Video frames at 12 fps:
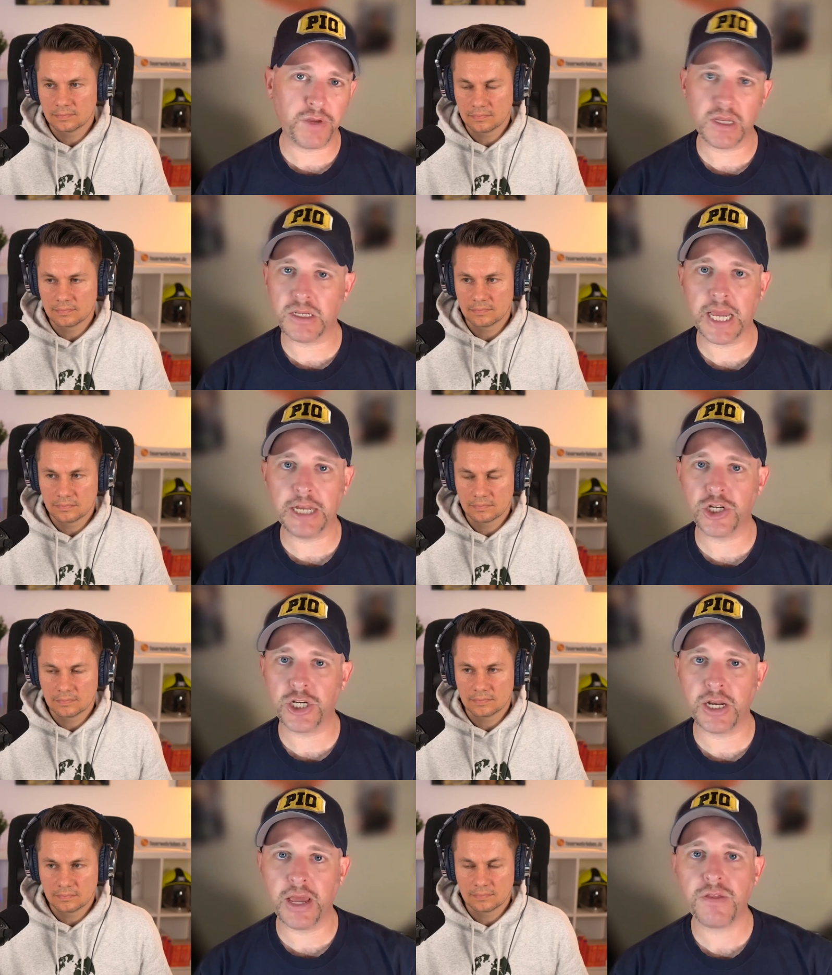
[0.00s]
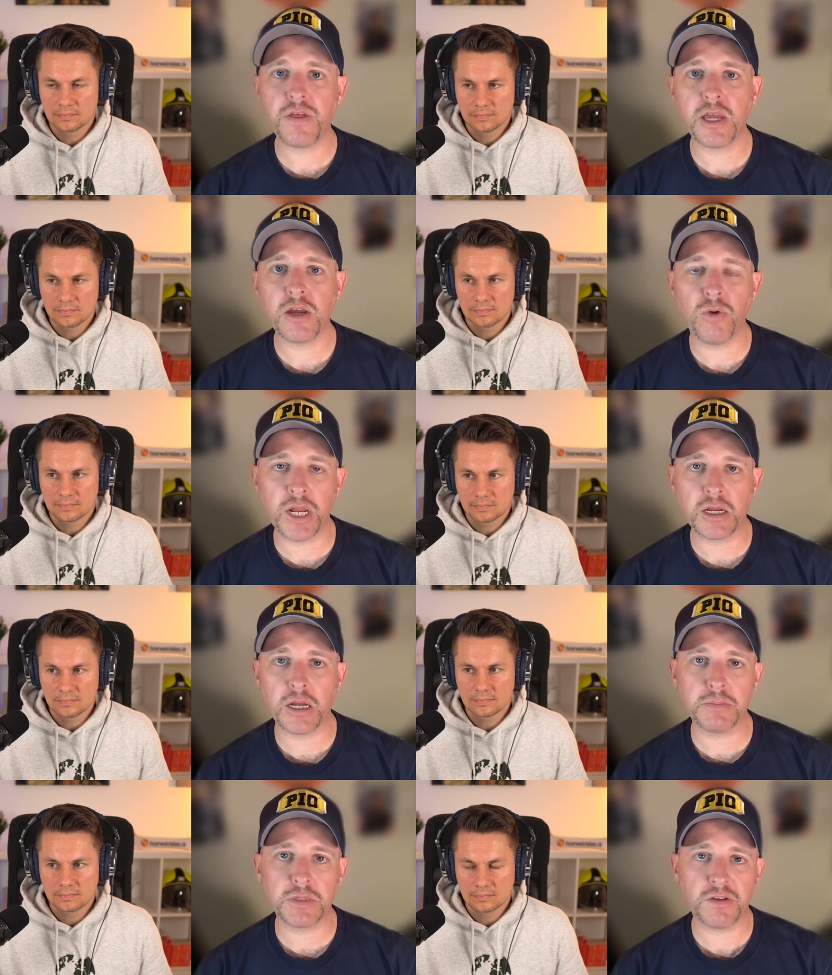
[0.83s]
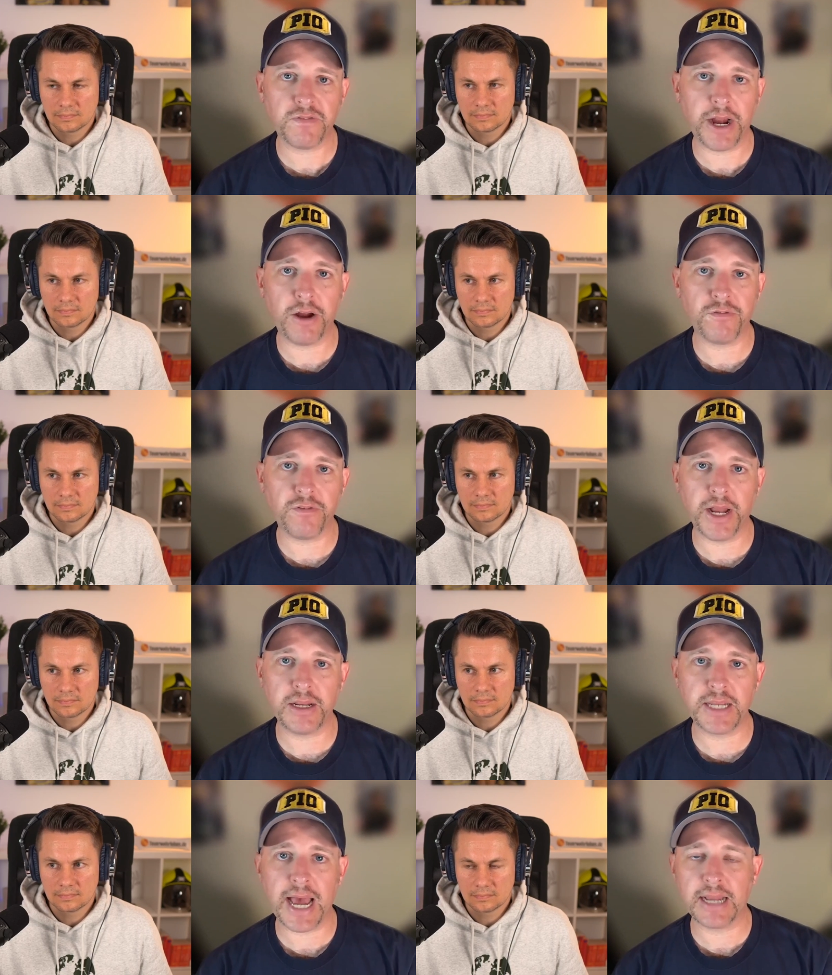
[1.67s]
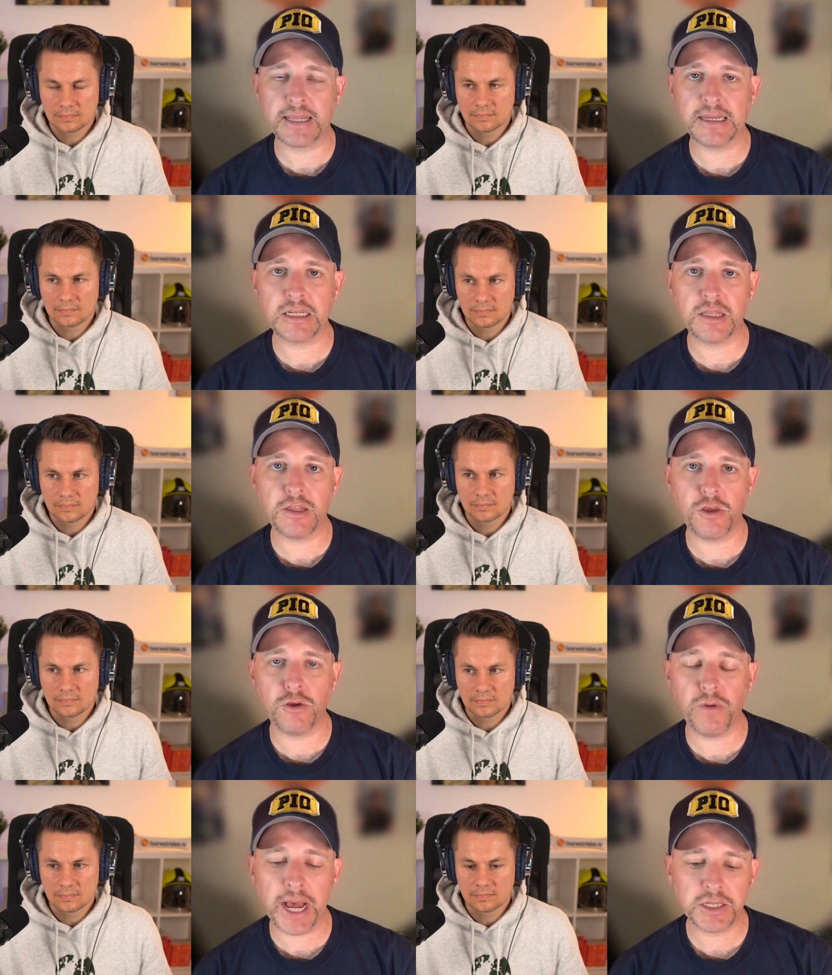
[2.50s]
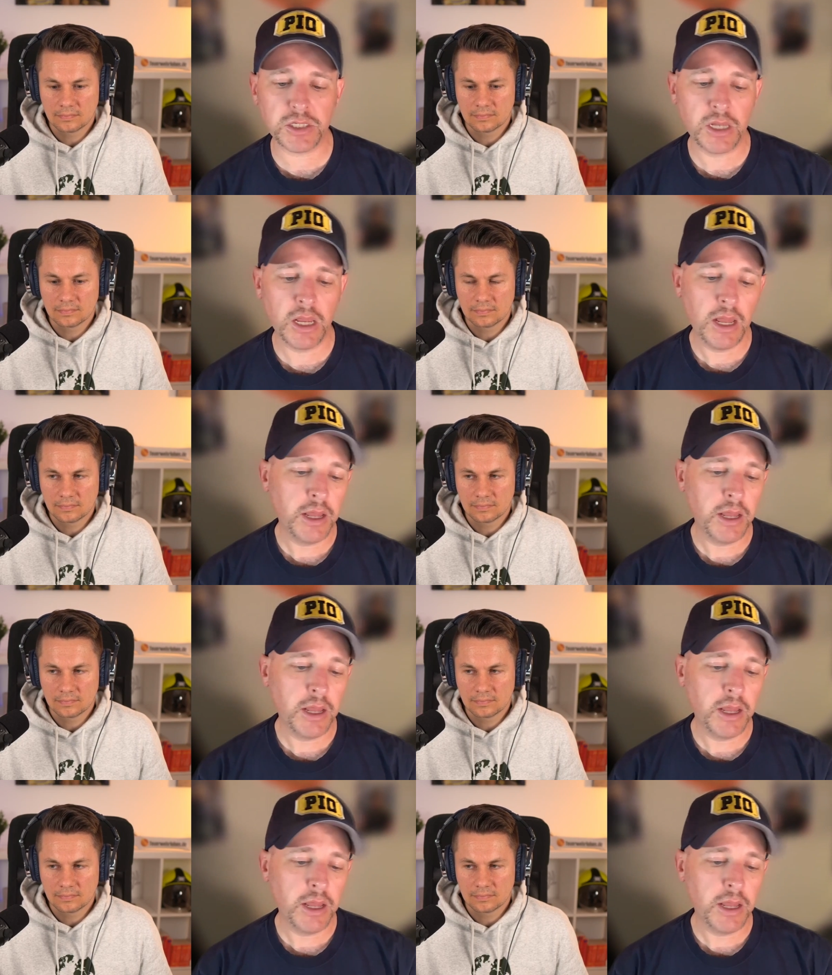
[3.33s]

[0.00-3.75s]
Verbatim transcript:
Speaker 1: of contention, I think, when it comes to firefighting tactics in the U.S.